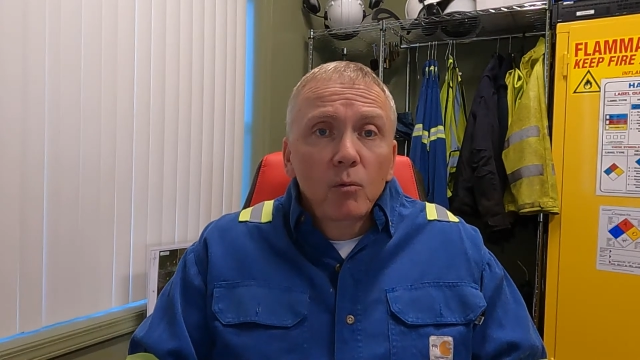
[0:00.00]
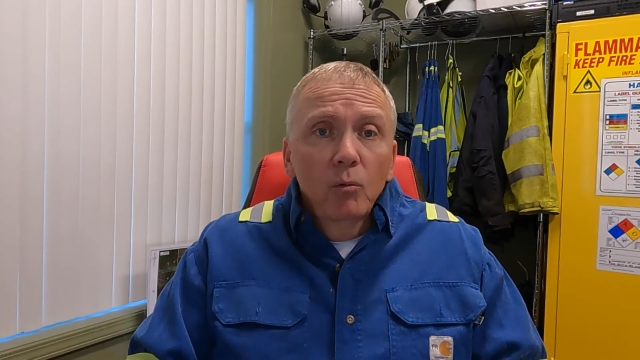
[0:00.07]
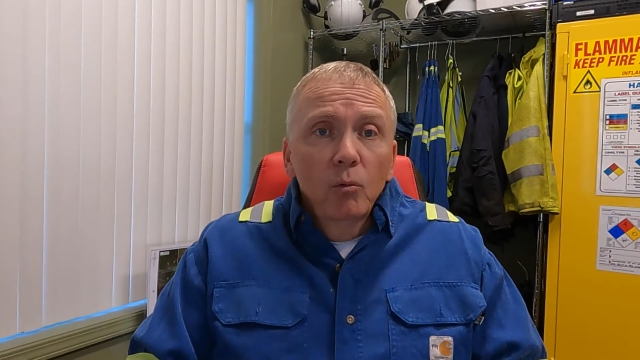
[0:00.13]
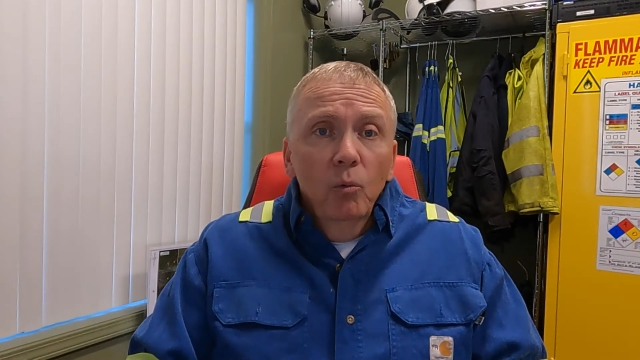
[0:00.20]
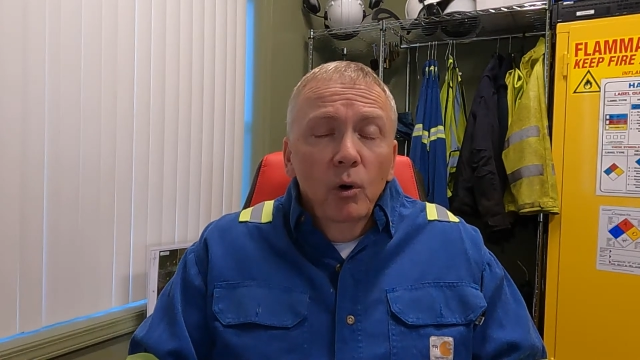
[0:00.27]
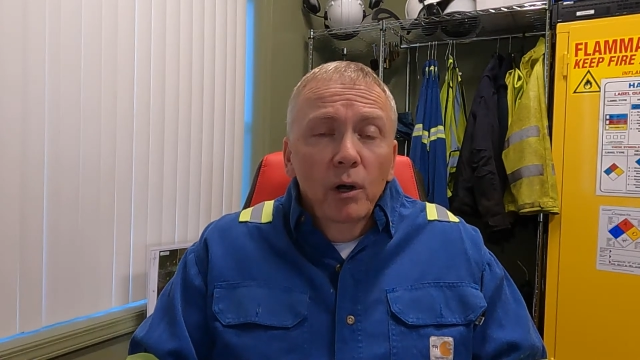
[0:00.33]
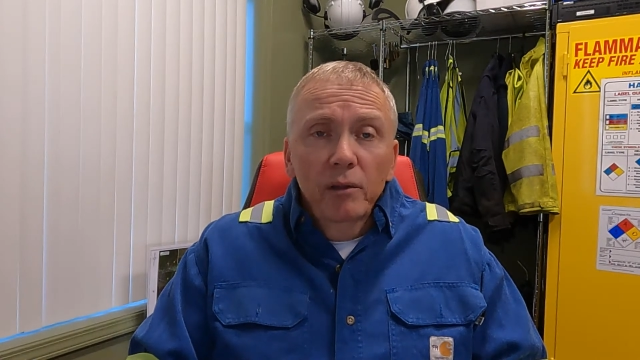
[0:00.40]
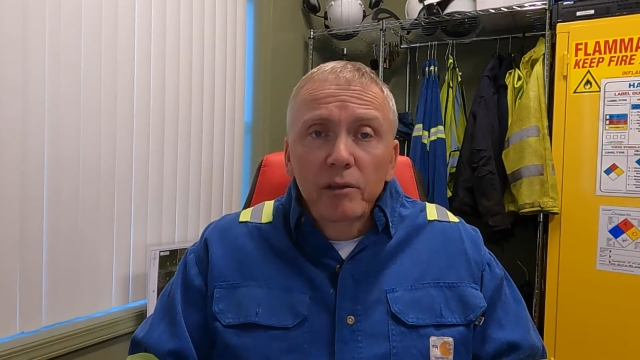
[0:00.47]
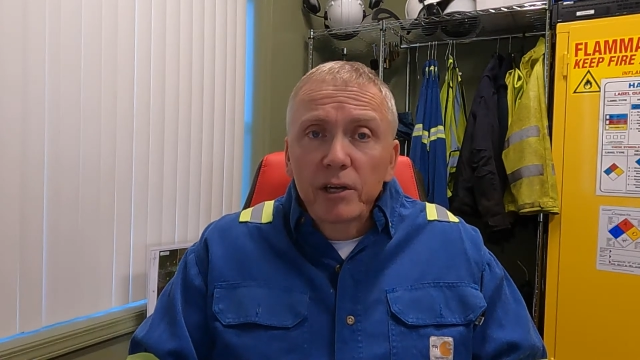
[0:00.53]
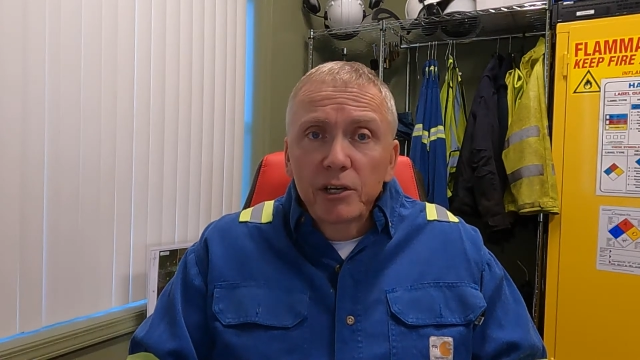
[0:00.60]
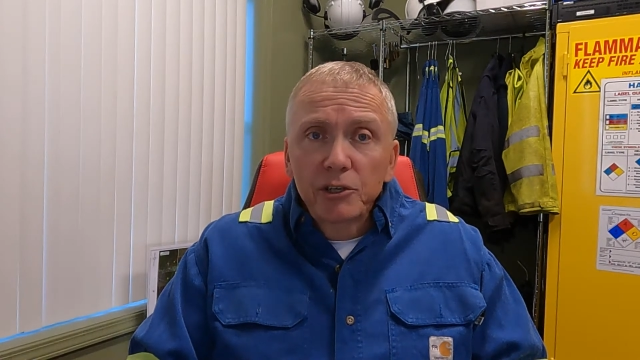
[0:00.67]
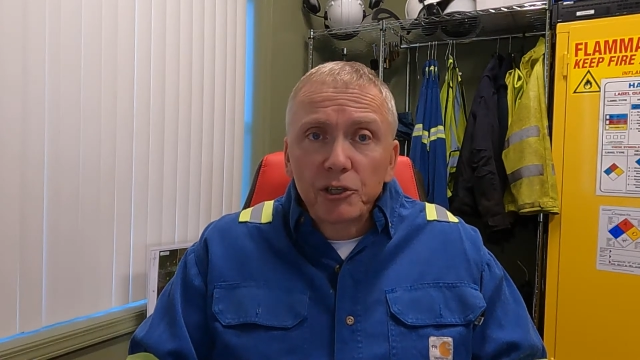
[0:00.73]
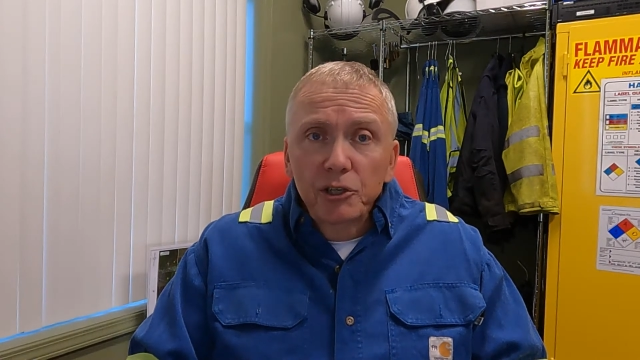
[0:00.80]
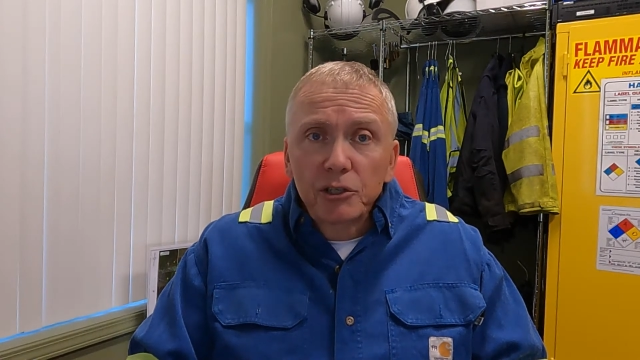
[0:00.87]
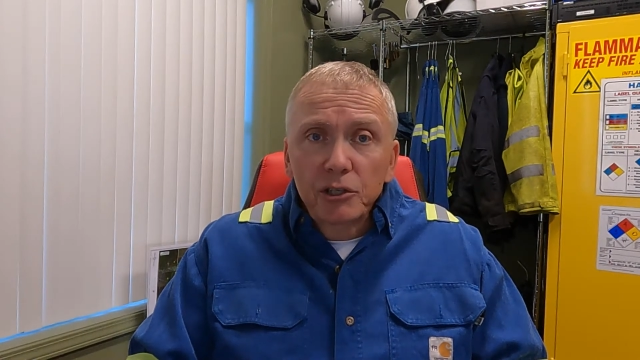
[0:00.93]
One of the
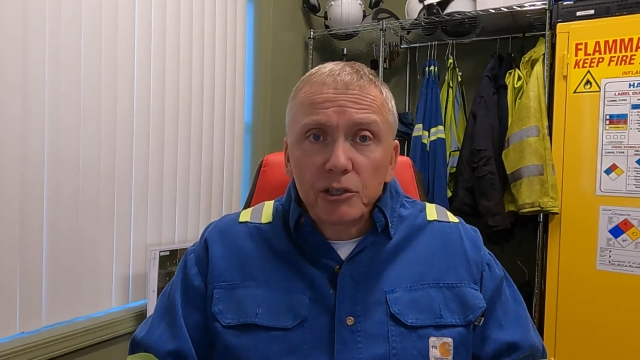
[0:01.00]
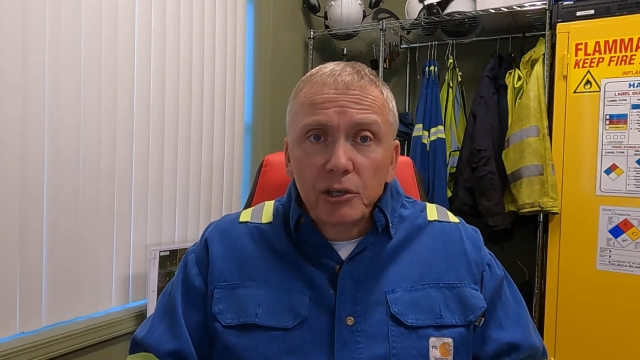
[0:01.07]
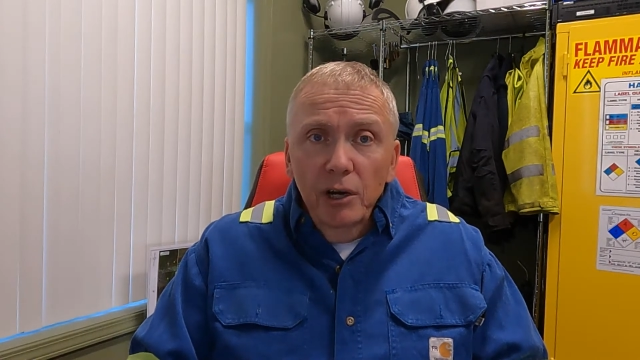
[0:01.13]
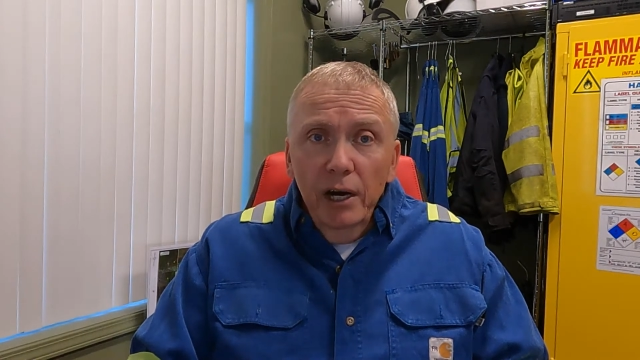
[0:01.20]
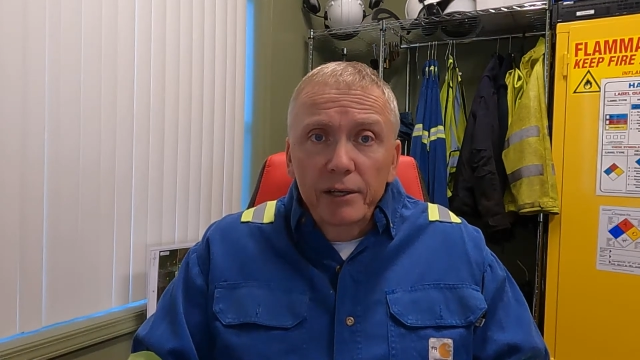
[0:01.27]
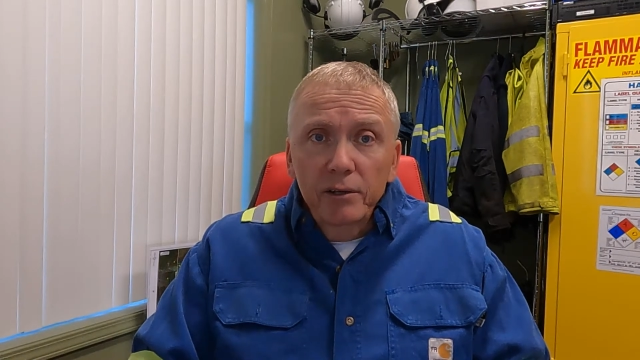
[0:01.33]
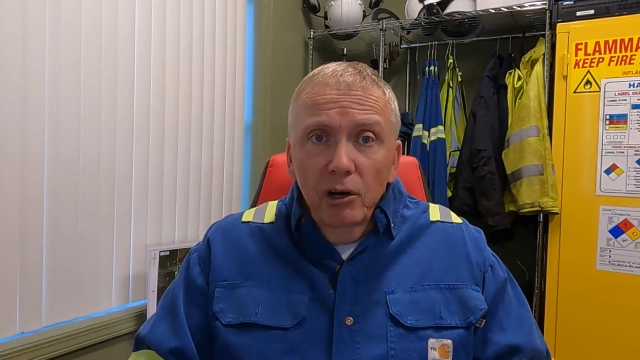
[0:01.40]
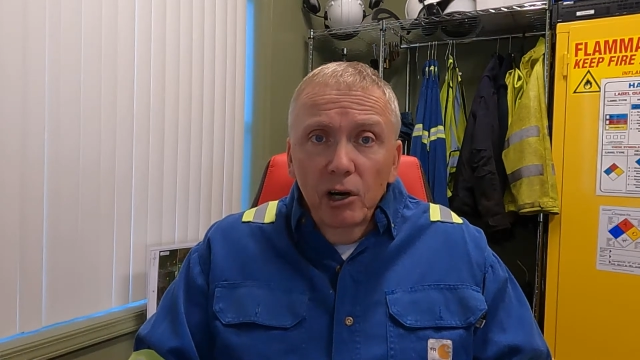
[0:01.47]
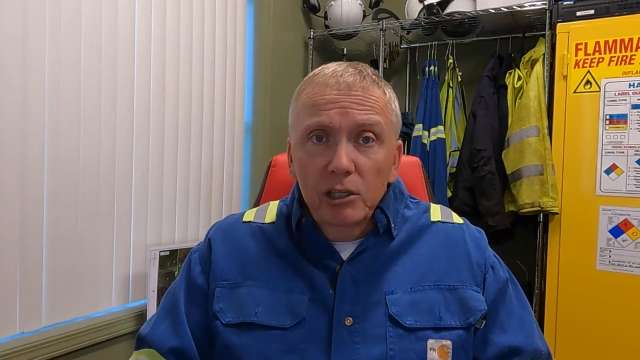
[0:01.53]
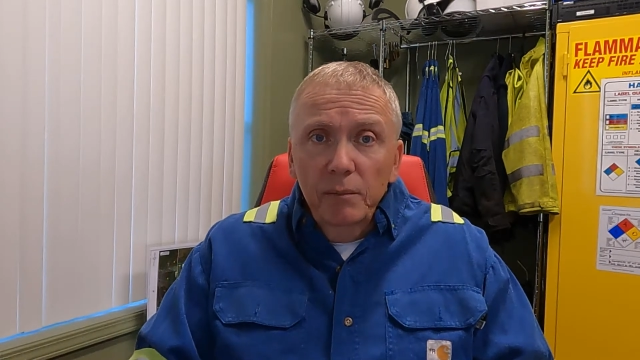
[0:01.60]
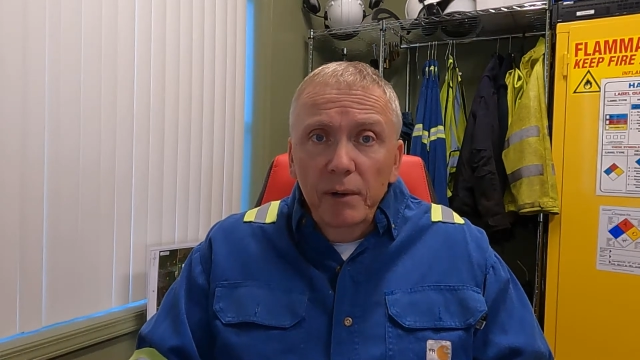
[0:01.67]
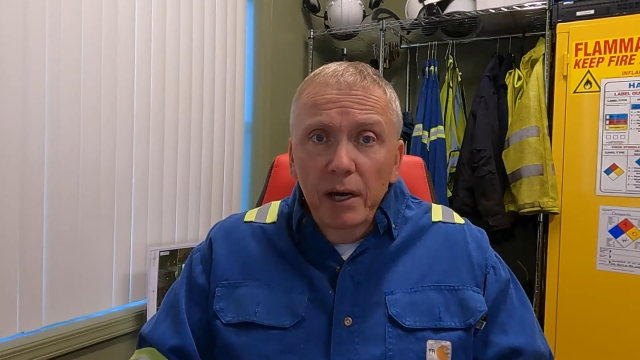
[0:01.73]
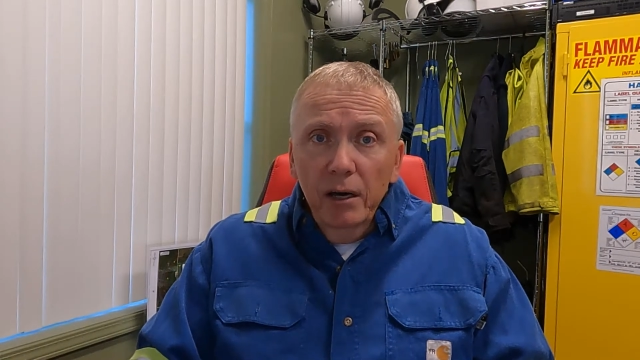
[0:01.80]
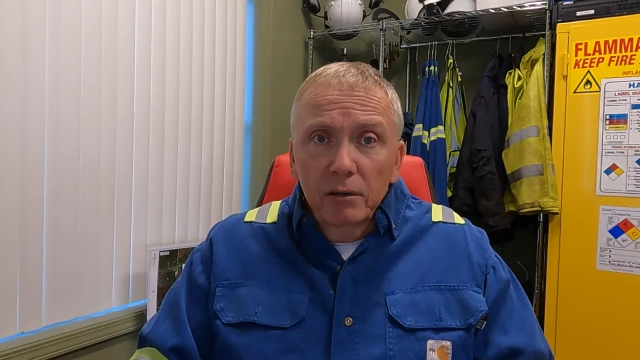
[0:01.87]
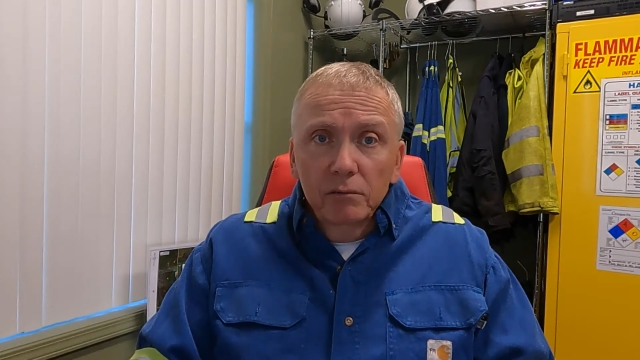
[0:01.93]
issues that I talked
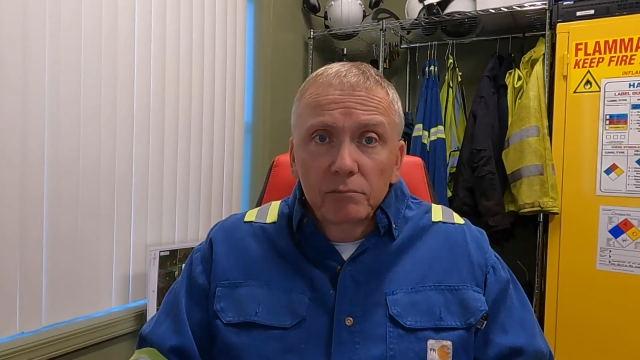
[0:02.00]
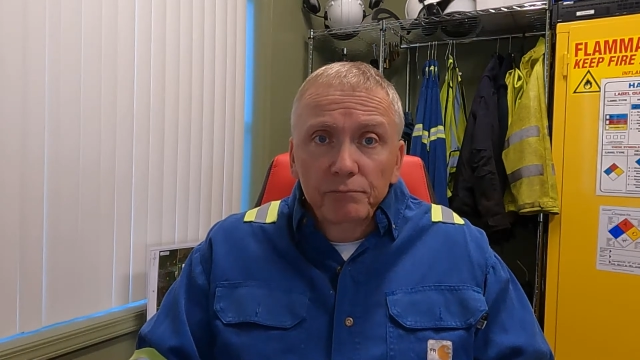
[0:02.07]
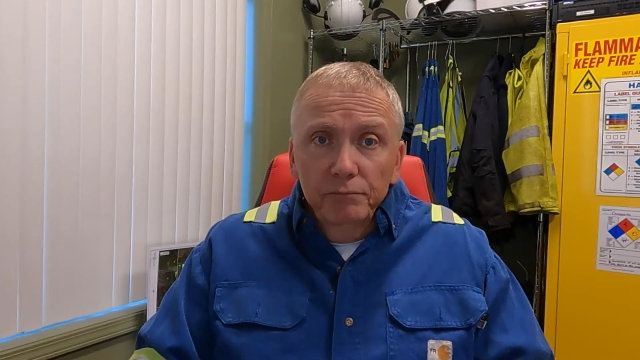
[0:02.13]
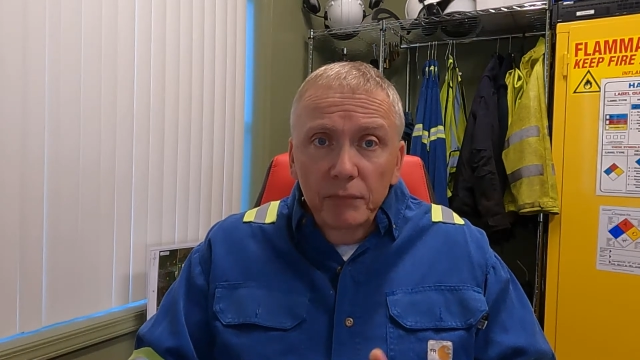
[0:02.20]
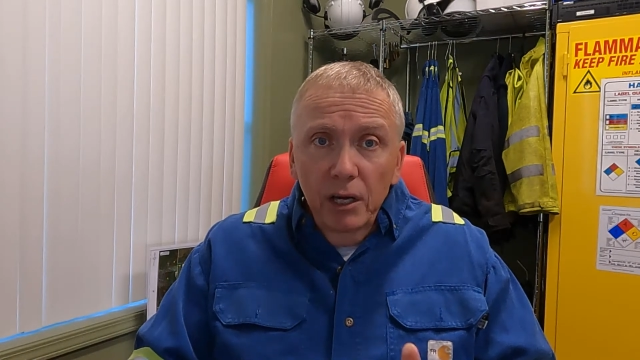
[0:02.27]
about